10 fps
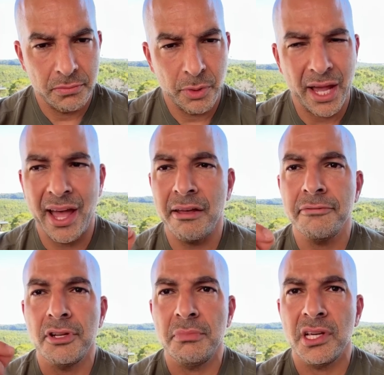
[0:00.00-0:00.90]
We have
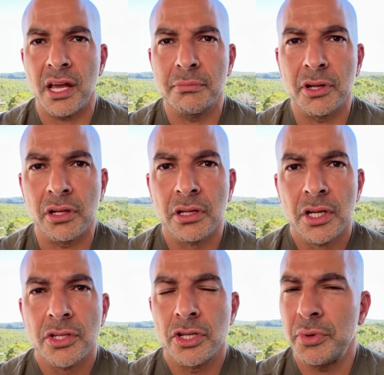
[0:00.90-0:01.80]
to be able
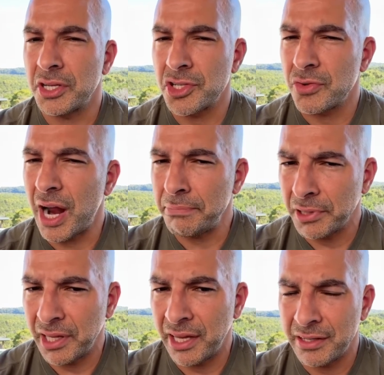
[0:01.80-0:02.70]
to
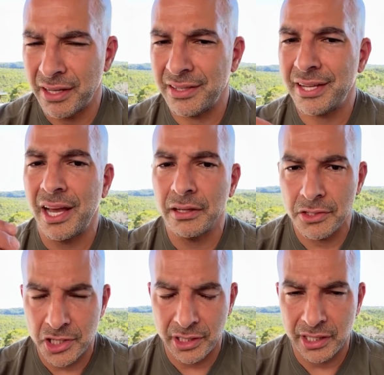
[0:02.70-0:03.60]
extrapolate
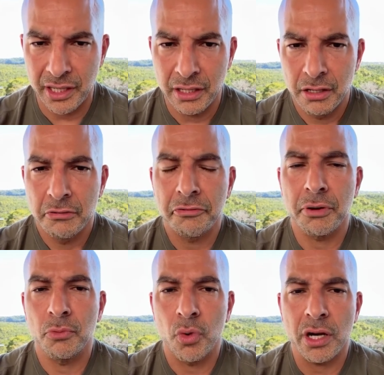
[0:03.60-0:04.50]
intelligently
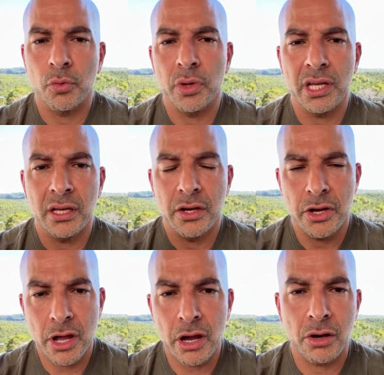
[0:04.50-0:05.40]
from what we
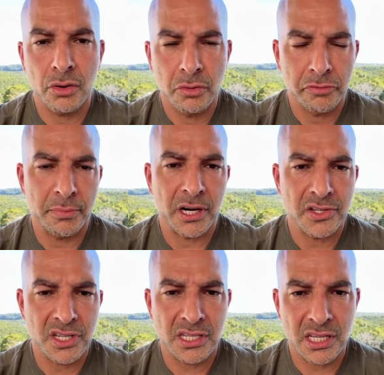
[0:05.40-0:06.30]
know from our R
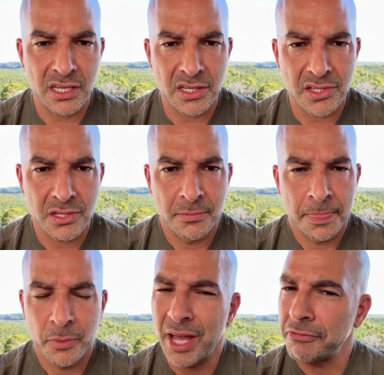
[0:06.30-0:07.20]
C Ts.
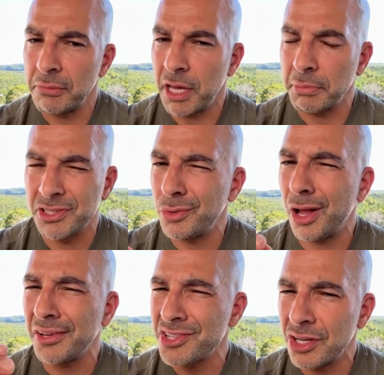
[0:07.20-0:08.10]
We have to be able to
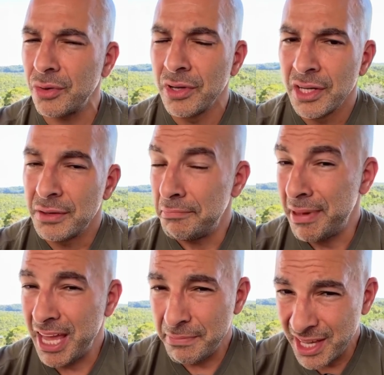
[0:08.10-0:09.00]
also
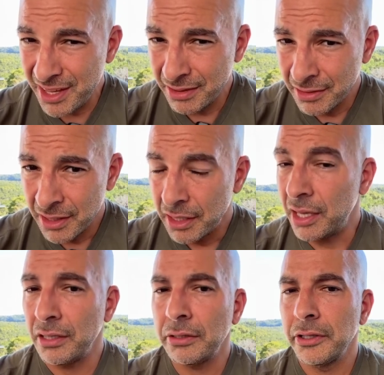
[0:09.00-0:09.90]
maybe
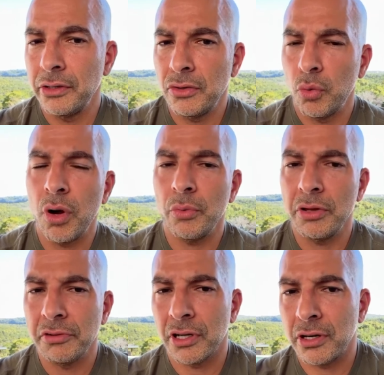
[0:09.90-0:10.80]
include what
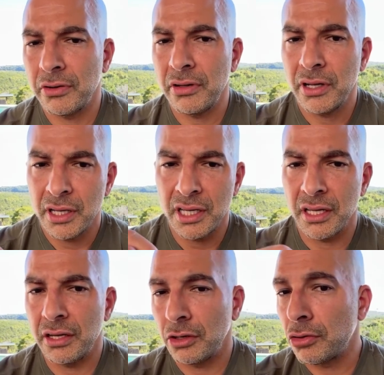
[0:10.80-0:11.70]
we've learned
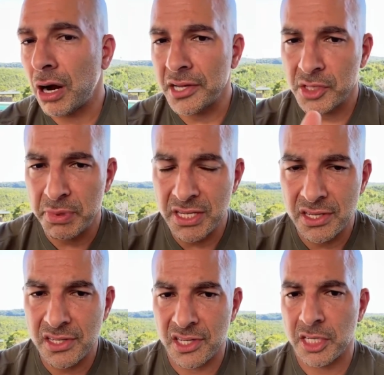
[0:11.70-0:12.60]
in
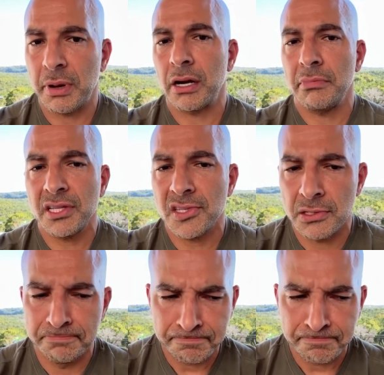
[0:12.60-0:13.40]
cross-species experiments.